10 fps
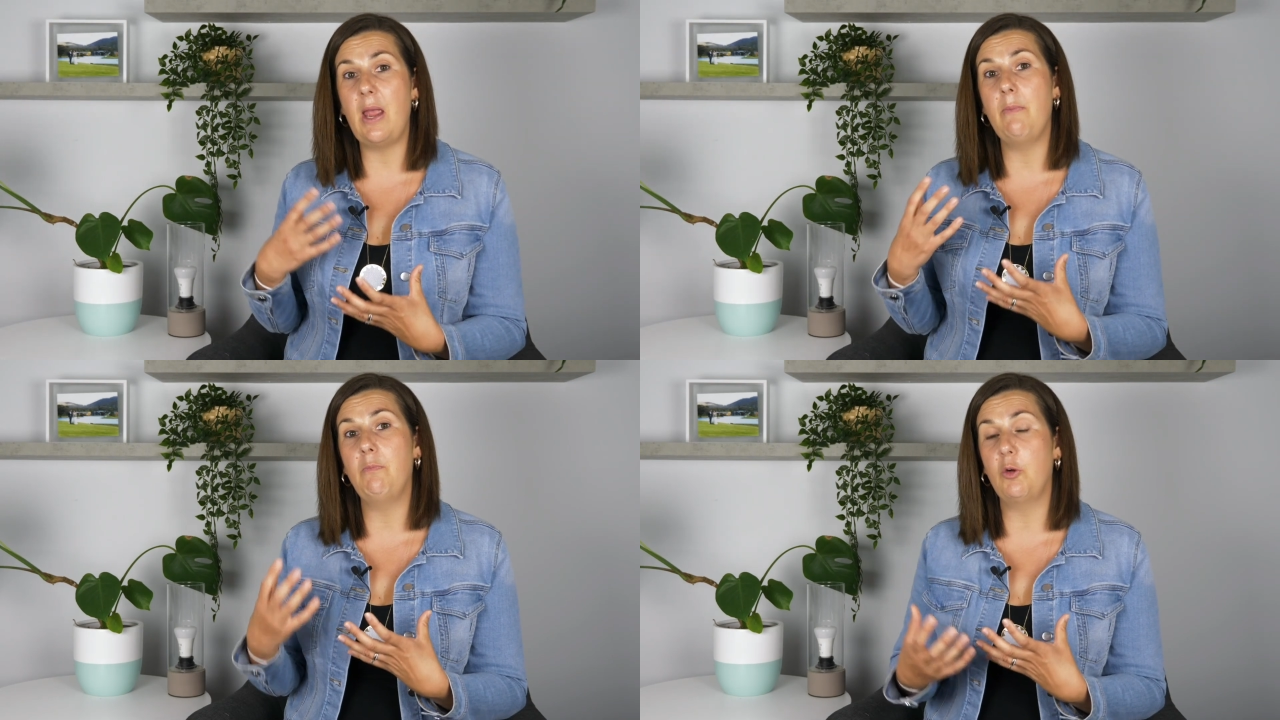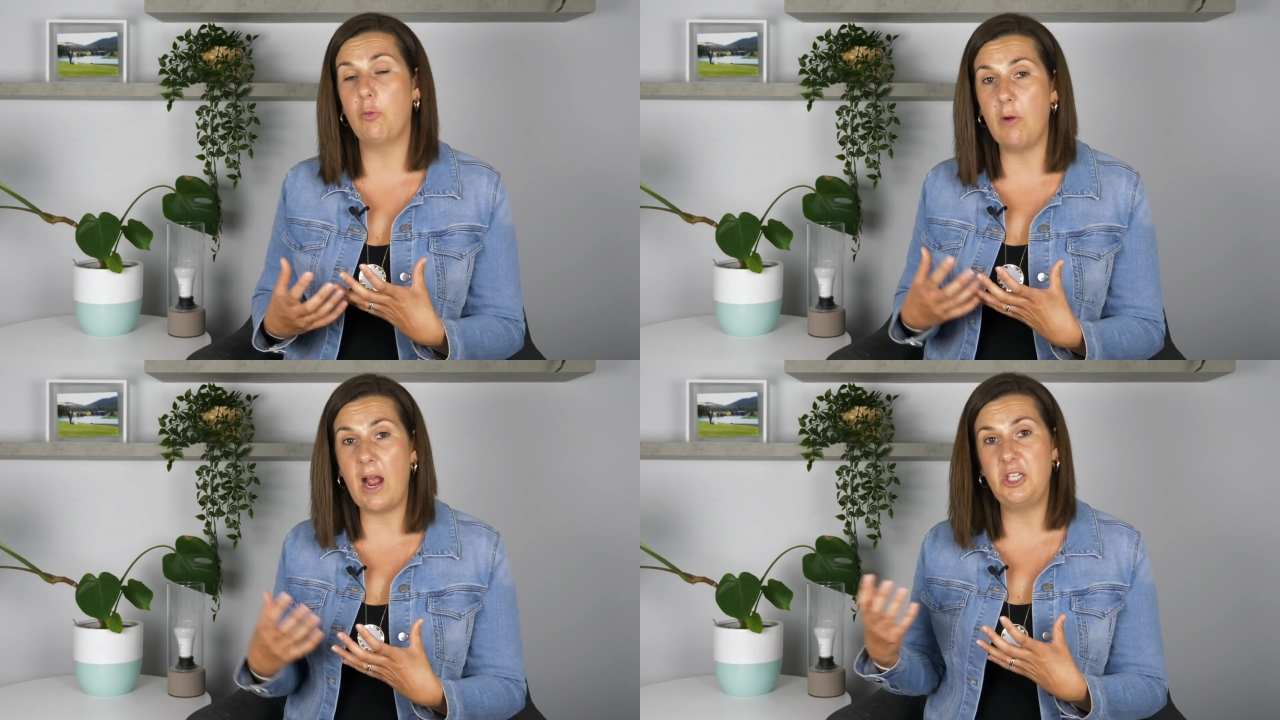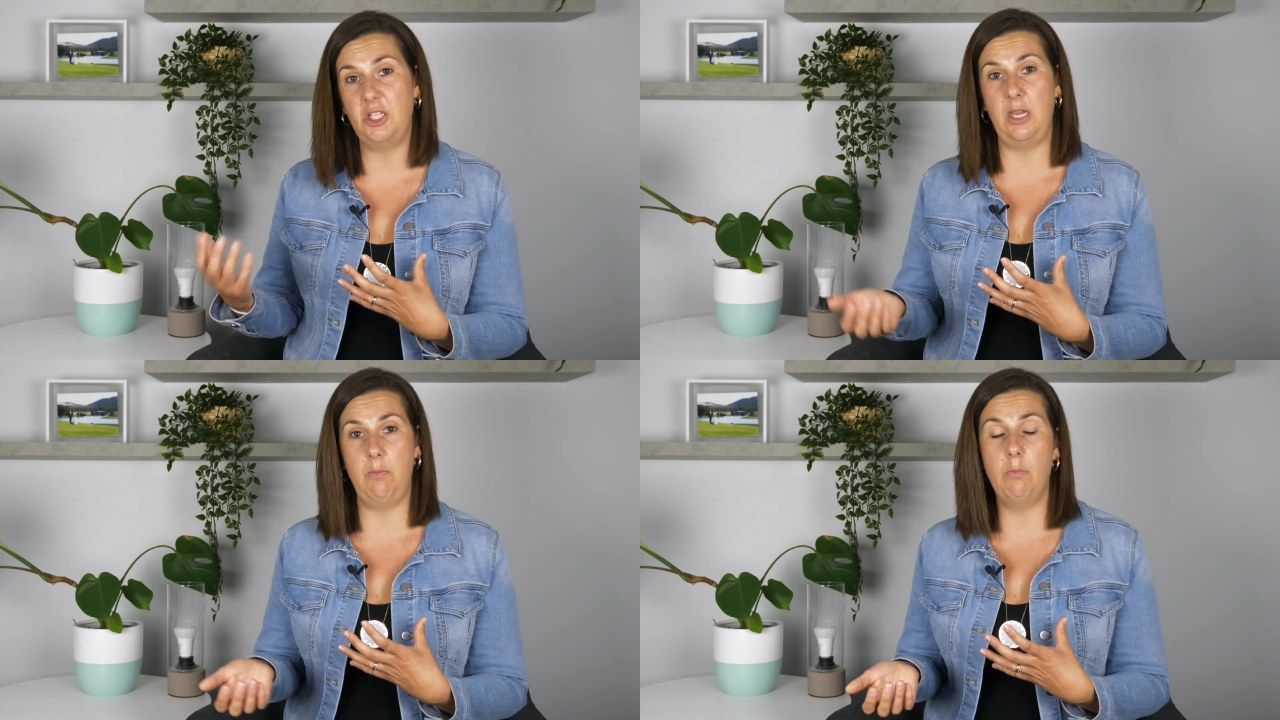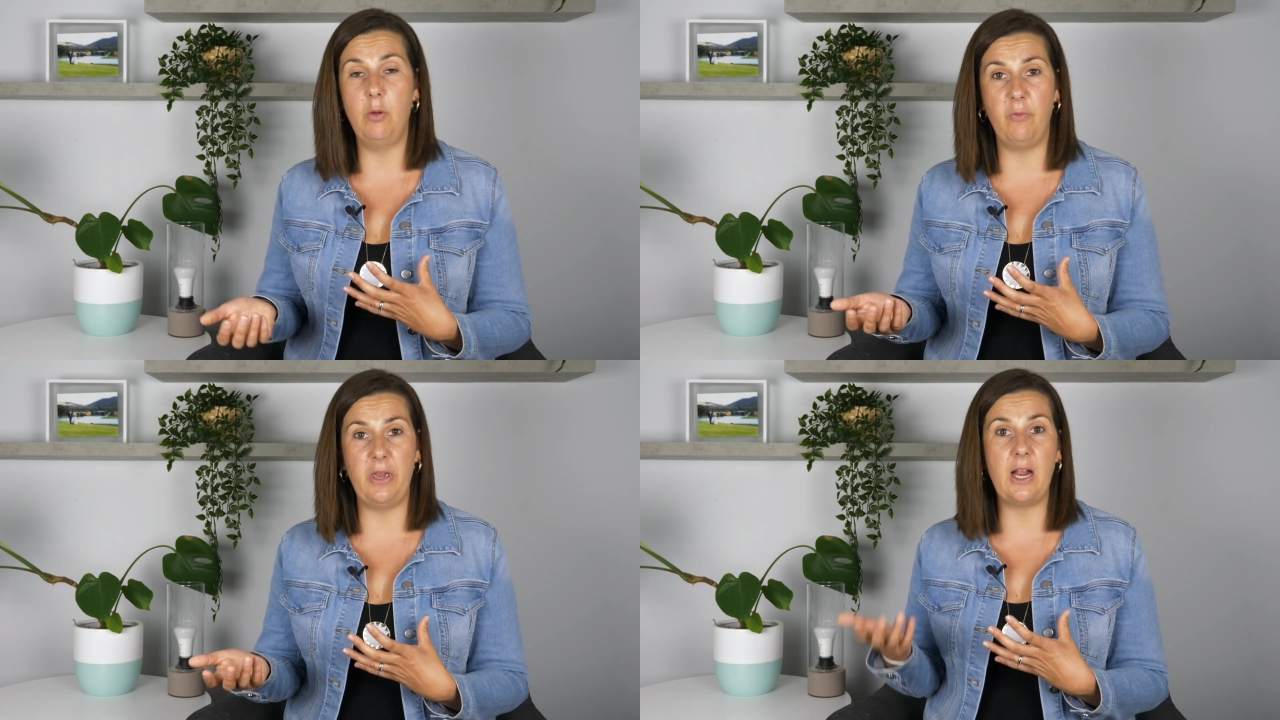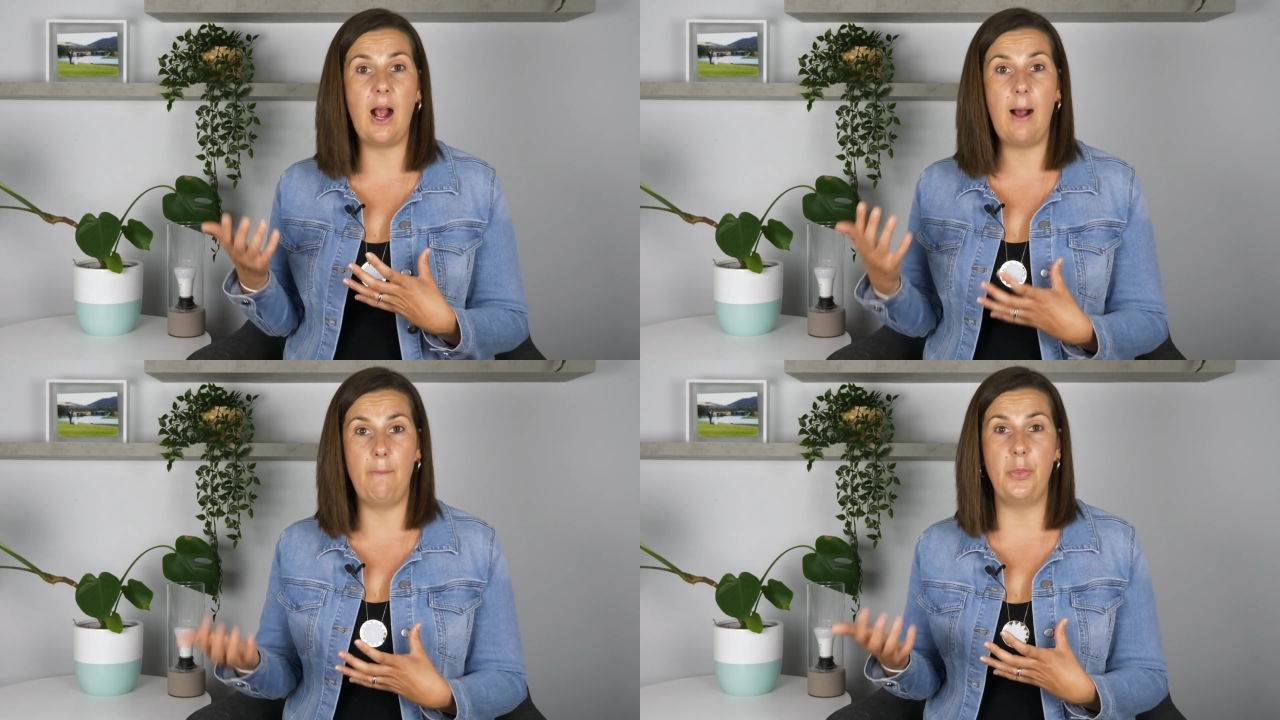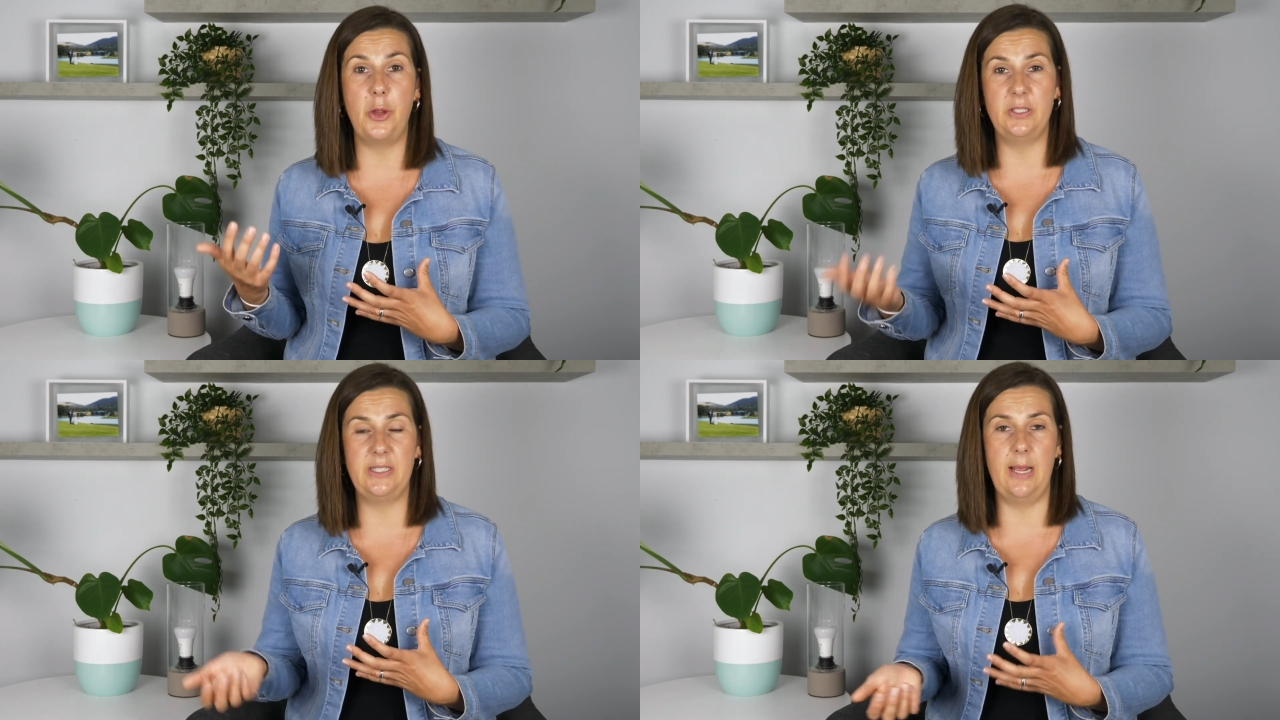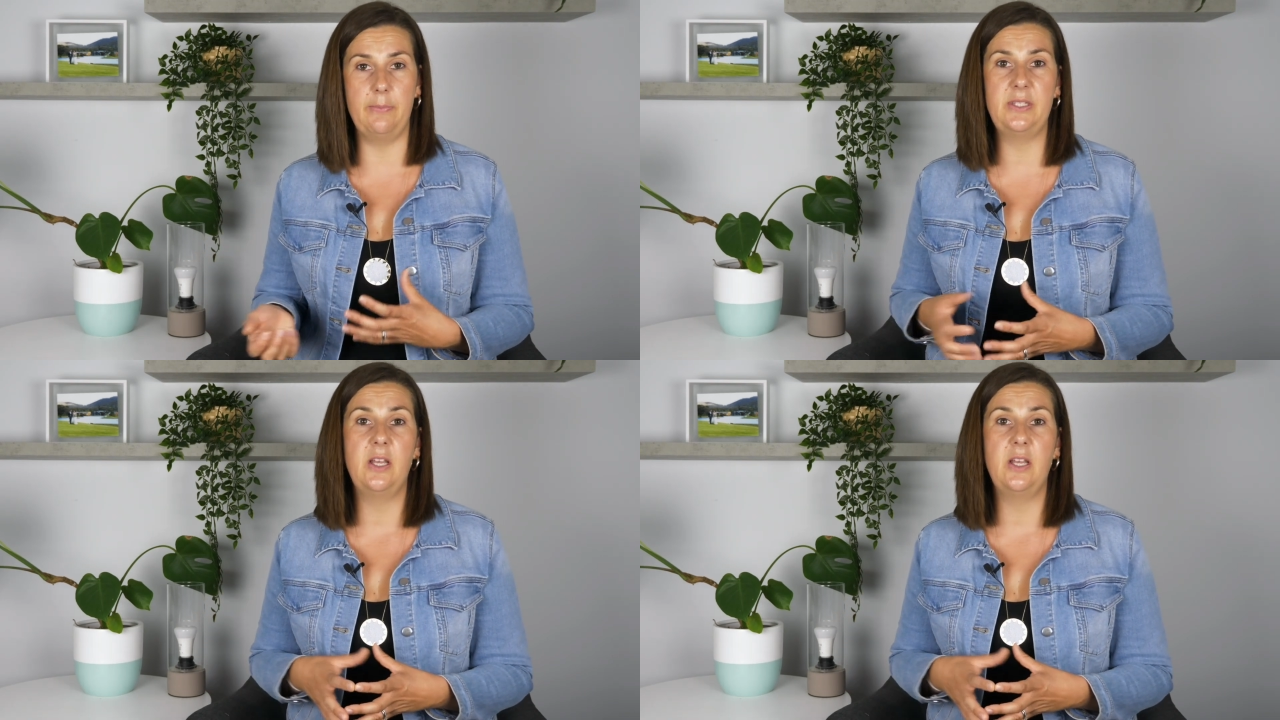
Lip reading: and gradually moving up those steps.